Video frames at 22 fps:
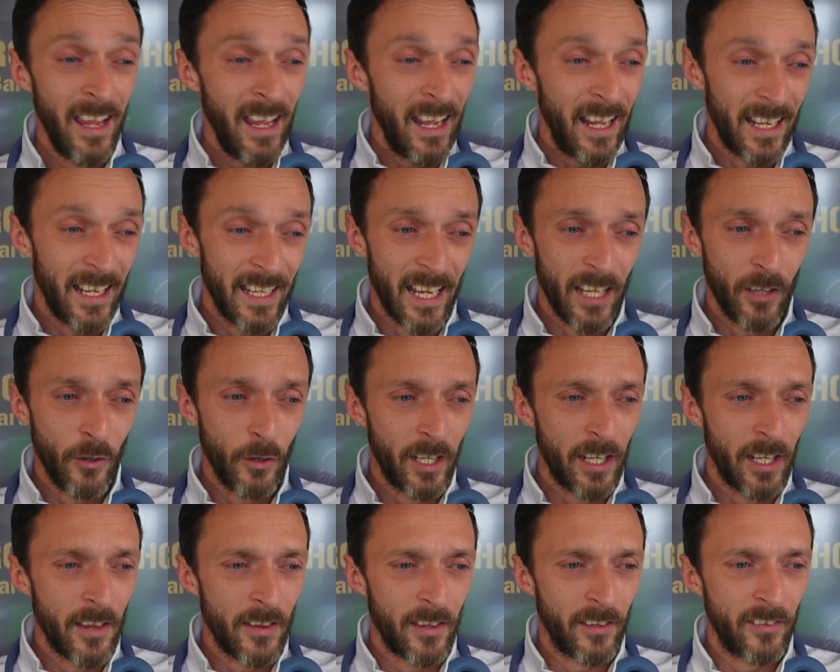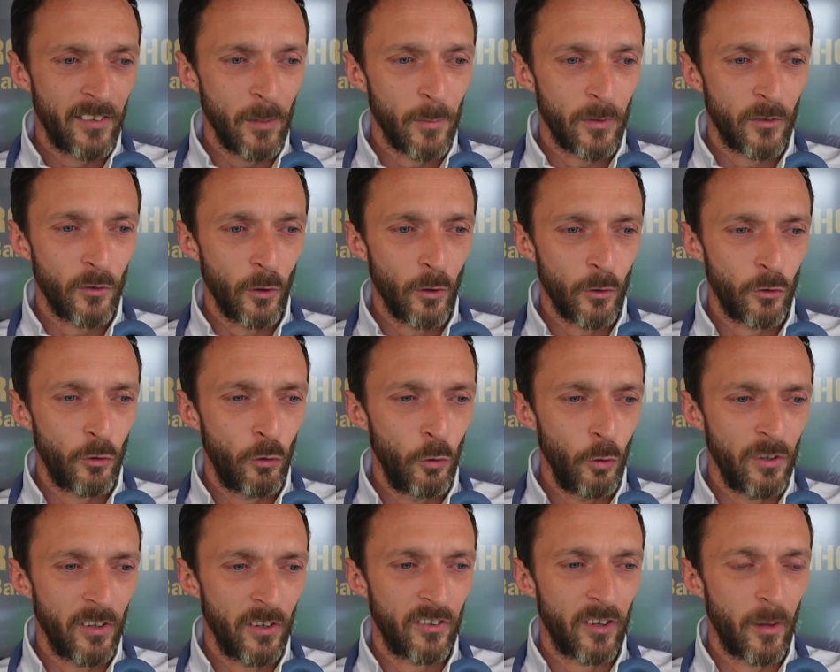And again, looking at this team, it's not too
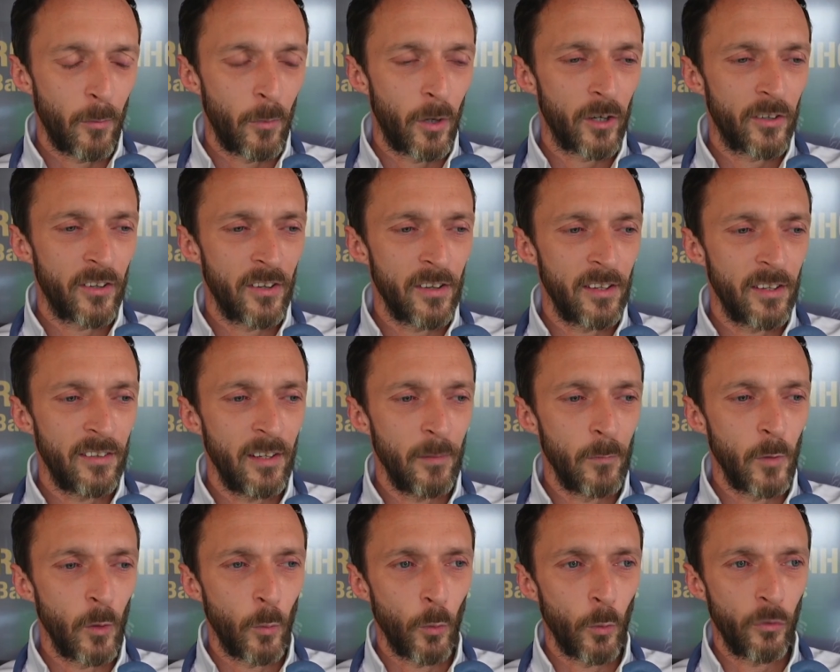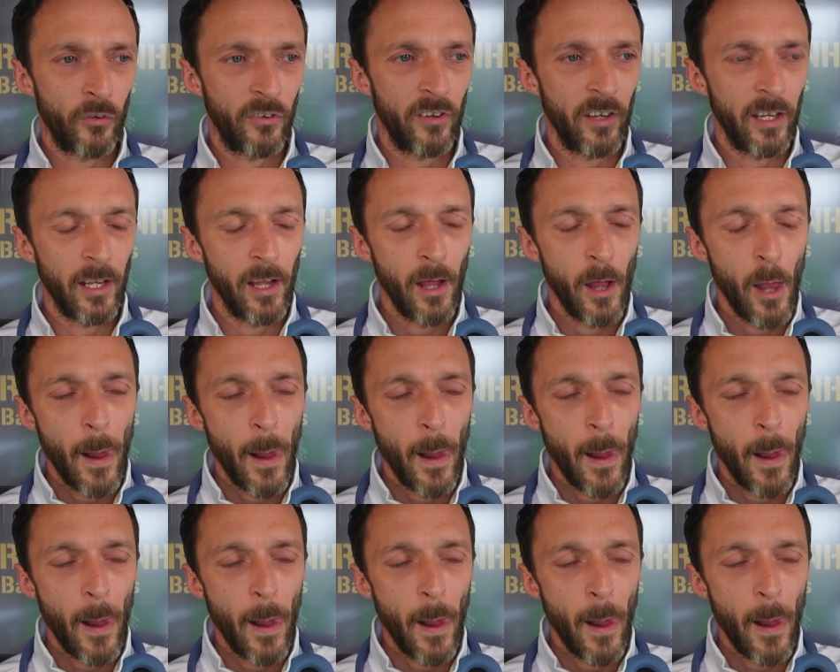dissimilar to the team that we'll see